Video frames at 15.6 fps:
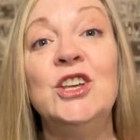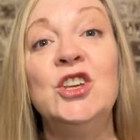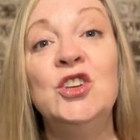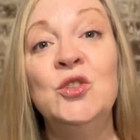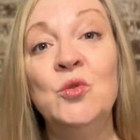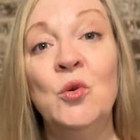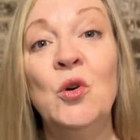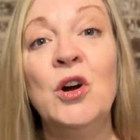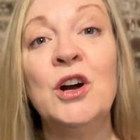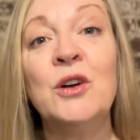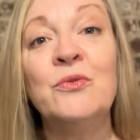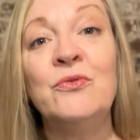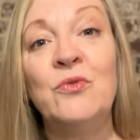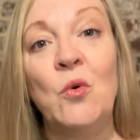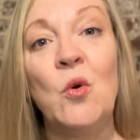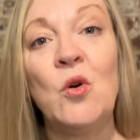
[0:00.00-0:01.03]
your
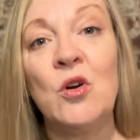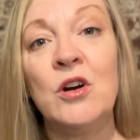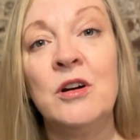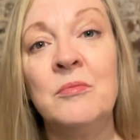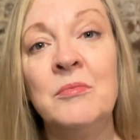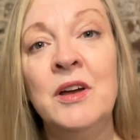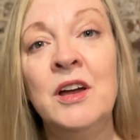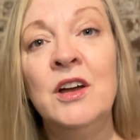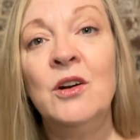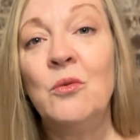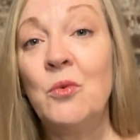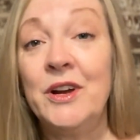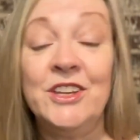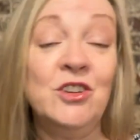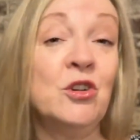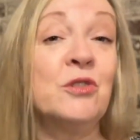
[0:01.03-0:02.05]

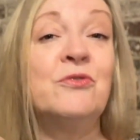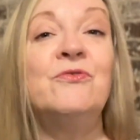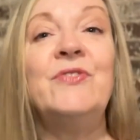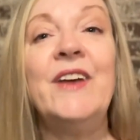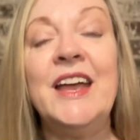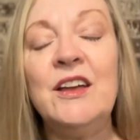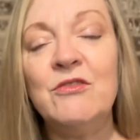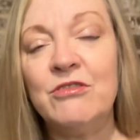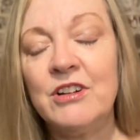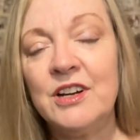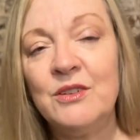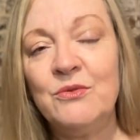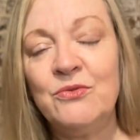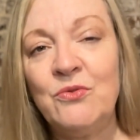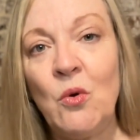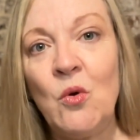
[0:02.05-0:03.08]

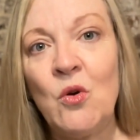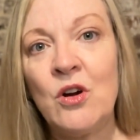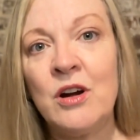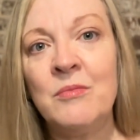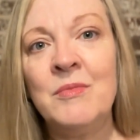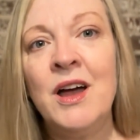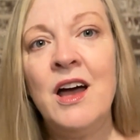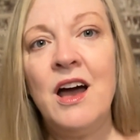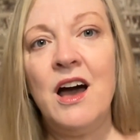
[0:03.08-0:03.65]
favorite form